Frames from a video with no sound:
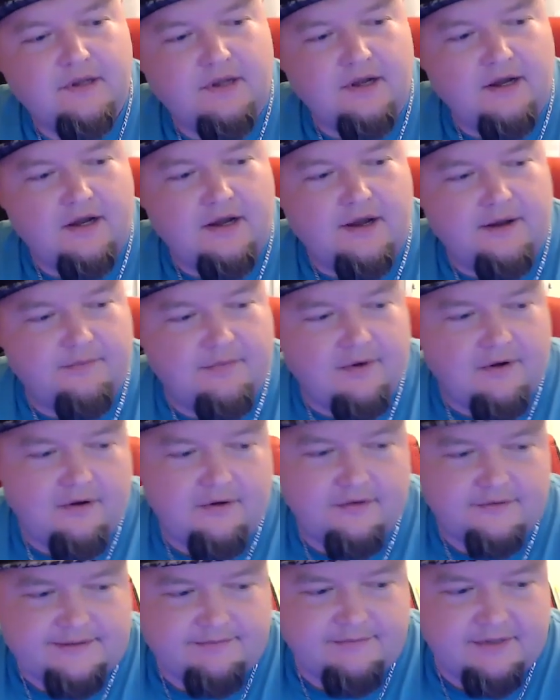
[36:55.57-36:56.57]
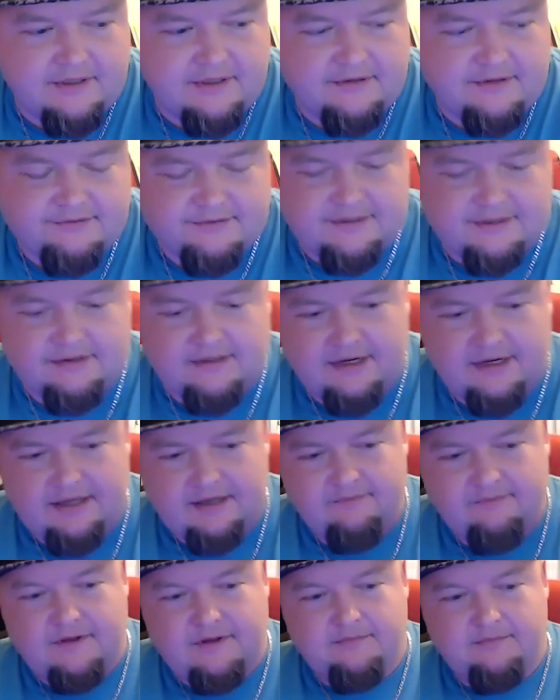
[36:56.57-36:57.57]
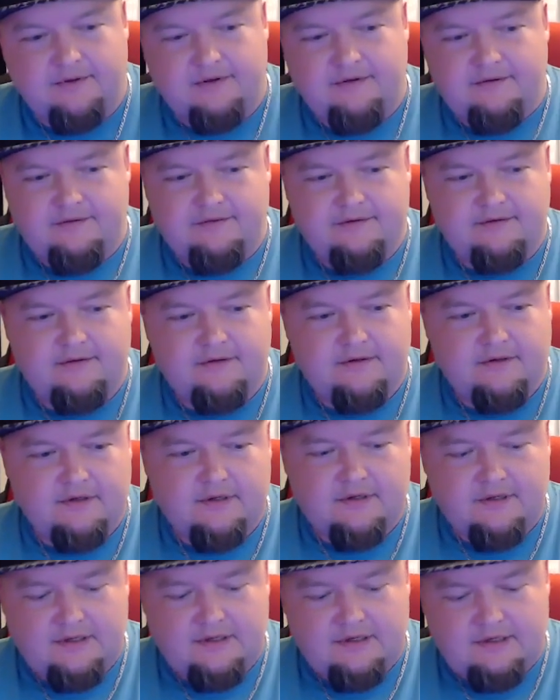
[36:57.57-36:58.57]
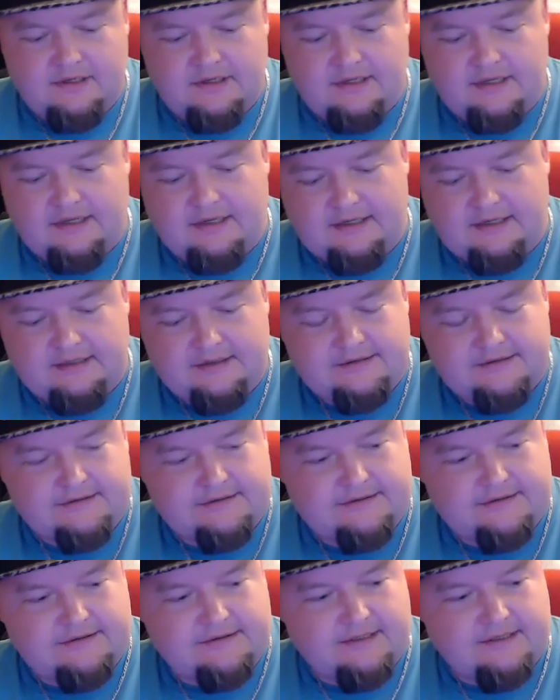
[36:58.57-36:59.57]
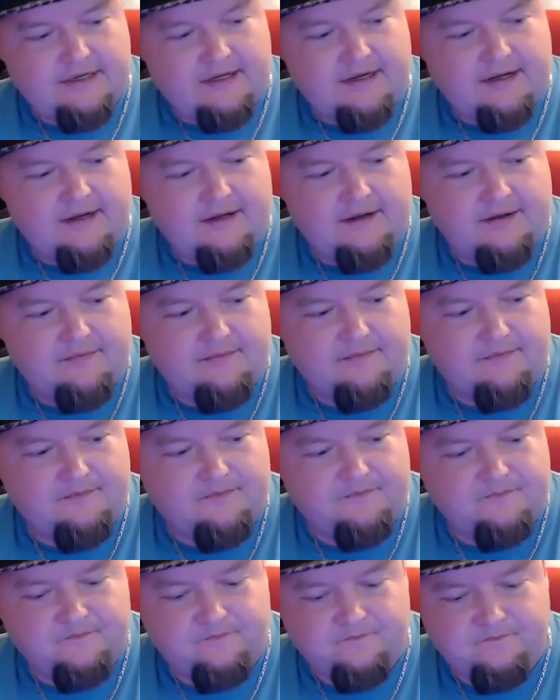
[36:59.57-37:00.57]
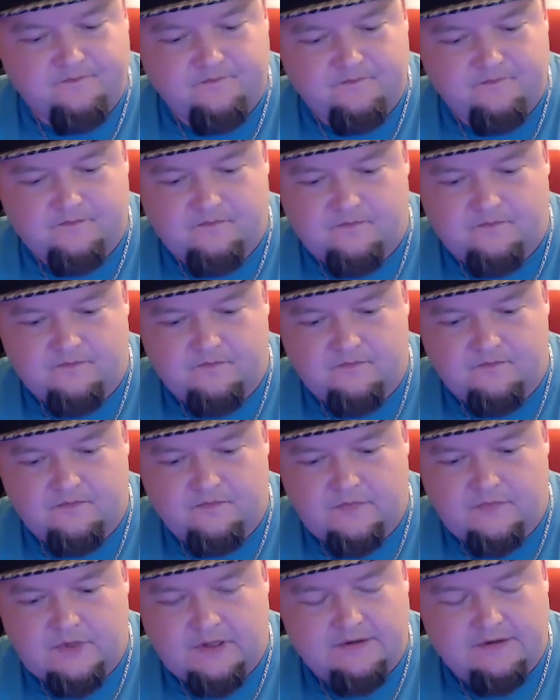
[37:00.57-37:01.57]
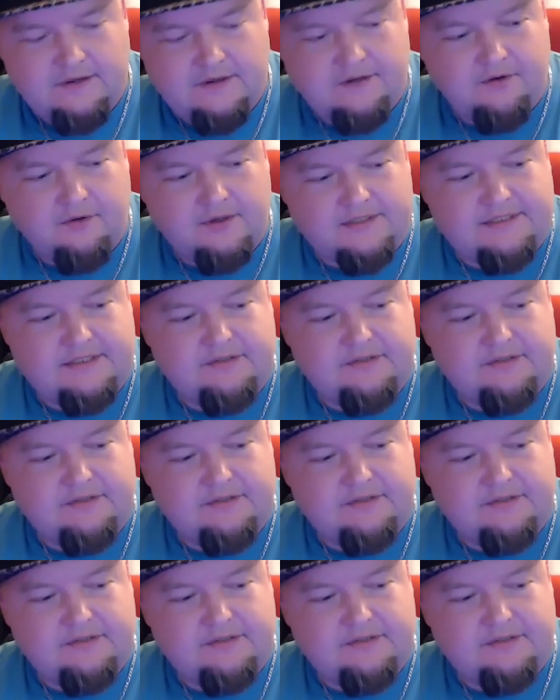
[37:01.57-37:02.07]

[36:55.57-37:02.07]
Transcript: Um, oh, something interesting that I am vaping is um, the noisy